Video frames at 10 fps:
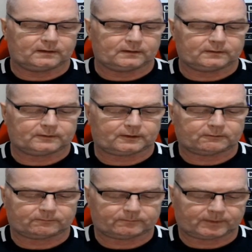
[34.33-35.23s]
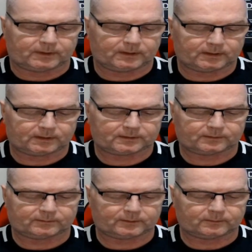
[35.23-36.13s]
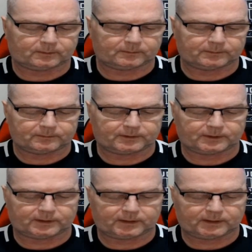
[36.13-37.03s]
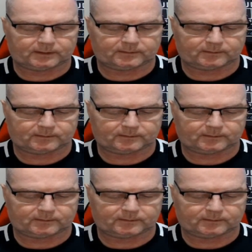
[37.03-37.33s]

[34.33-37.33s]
So, let's have a look what we've got in here.